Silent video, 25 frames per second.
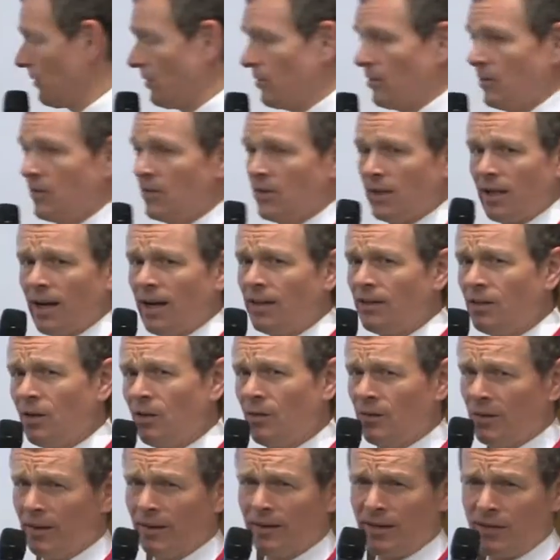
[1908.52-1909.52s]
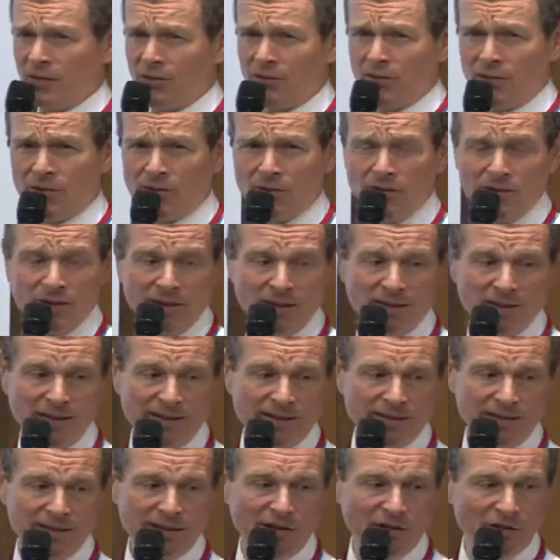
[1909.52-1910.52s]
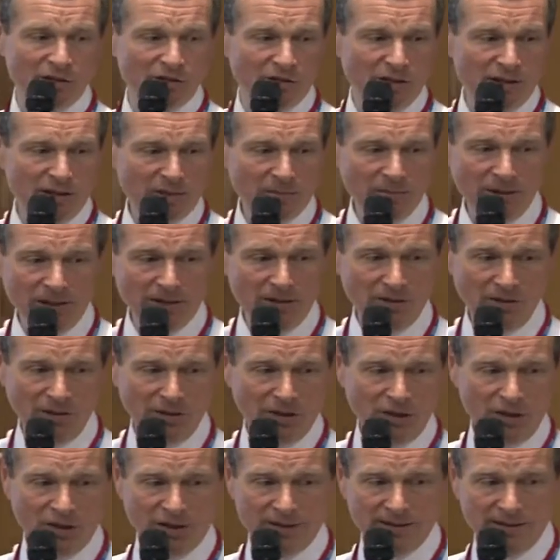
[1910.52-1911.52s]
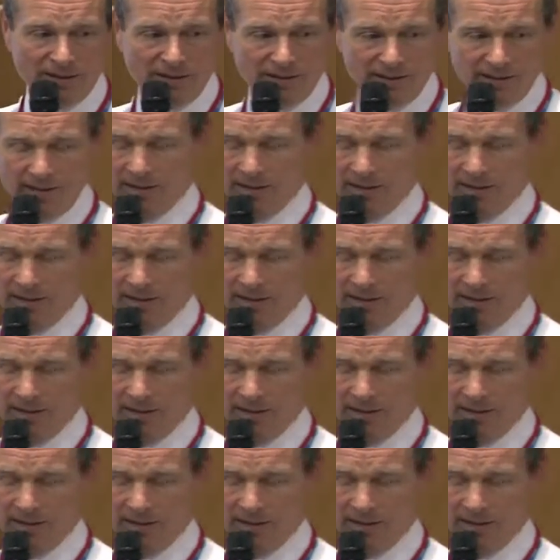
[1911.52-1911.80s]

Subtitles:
recruiting. I don't think that's recruiting in this country, to my knowledge. That's in the